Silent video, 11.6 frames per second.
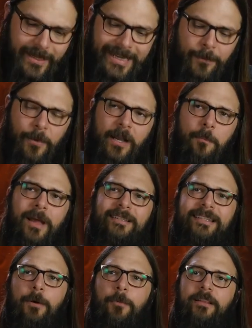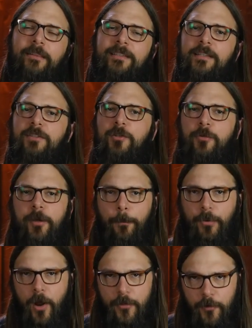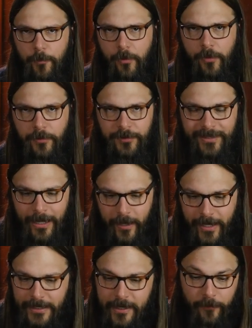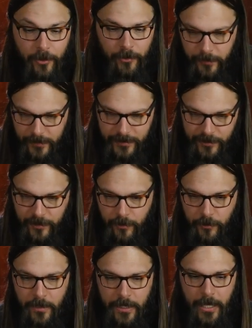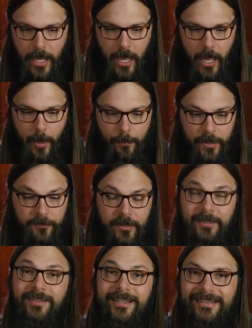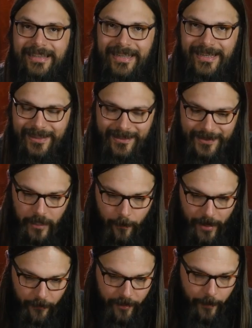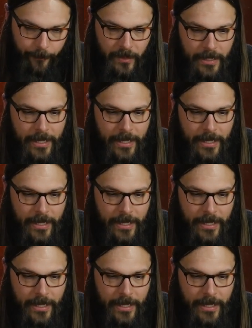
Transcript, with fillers: He recommends that we listen to the Brother Brothers. Now, I had never heard of these two, but Vic says this about them.